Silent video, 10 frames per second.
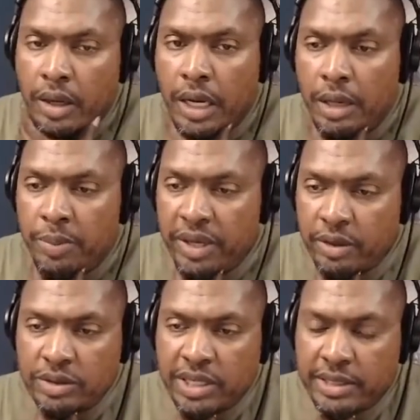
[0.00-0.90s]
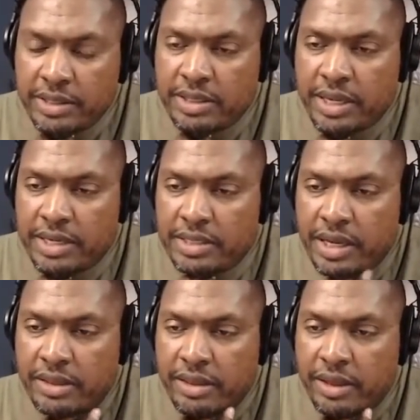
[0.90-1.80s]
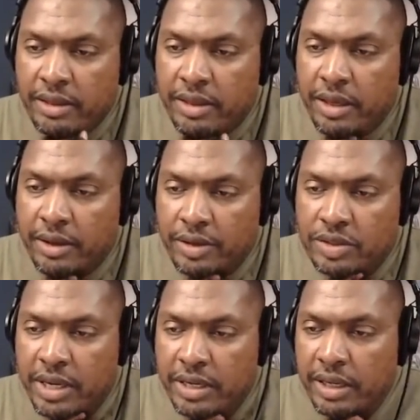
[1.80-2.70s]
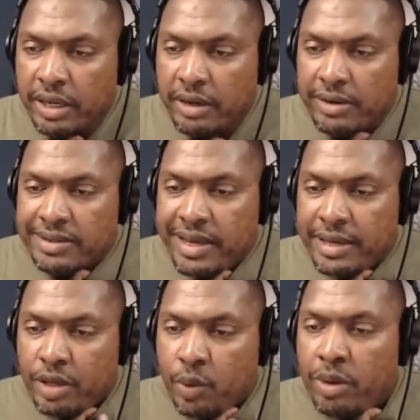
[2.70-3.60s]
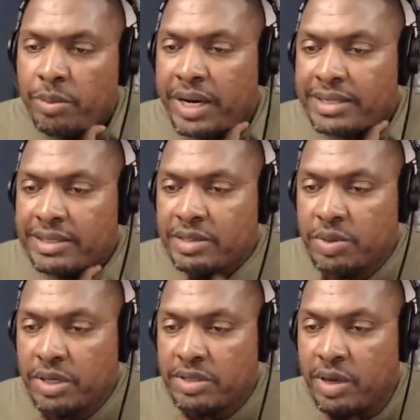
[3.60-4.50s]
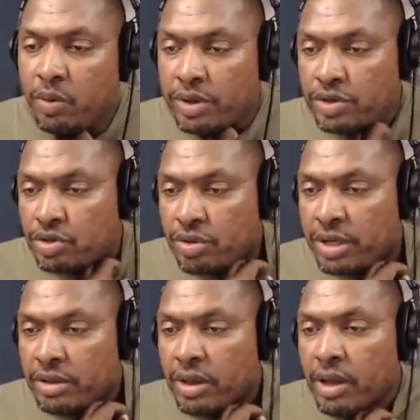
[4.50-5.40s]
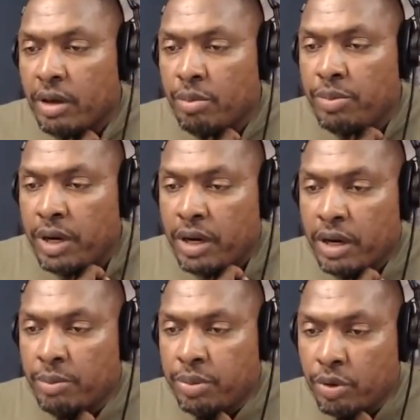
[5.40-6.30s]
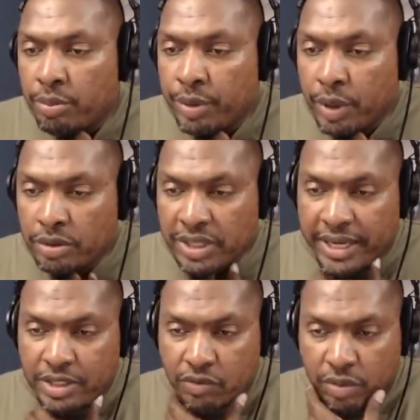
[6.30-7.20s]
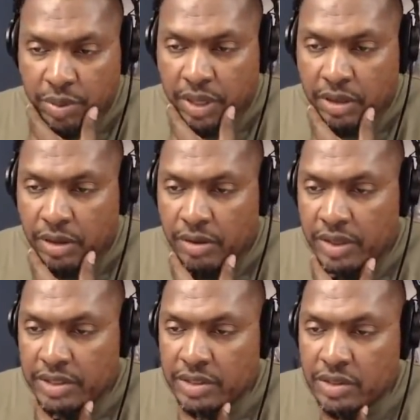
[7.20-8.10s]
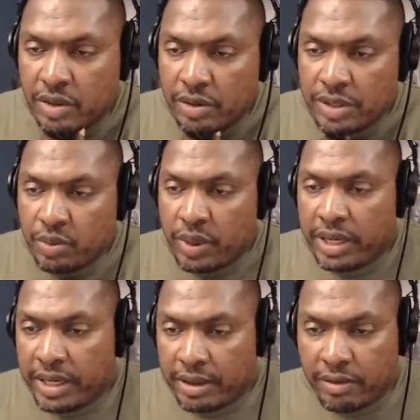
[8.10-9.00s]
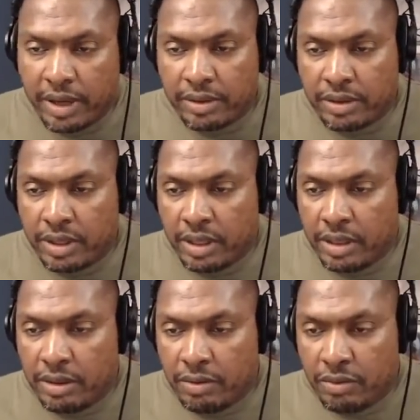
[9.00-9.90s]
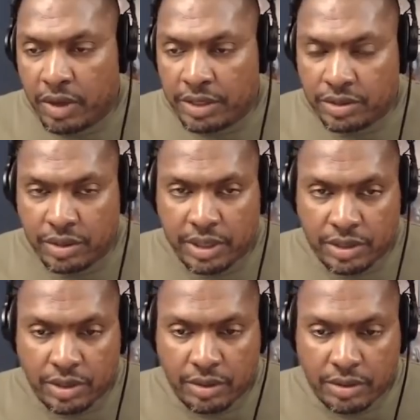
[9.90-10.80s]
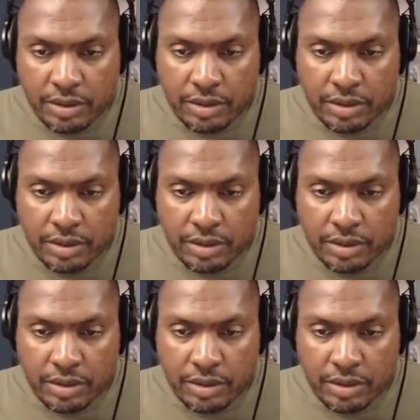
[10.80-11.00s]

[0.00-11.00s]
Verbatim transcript: Uh, Pickle Tit says, I think the understanding here is that no one buys this because they want a straight uh, pull bolt action repeater. This is sold this way to get around the roster issues.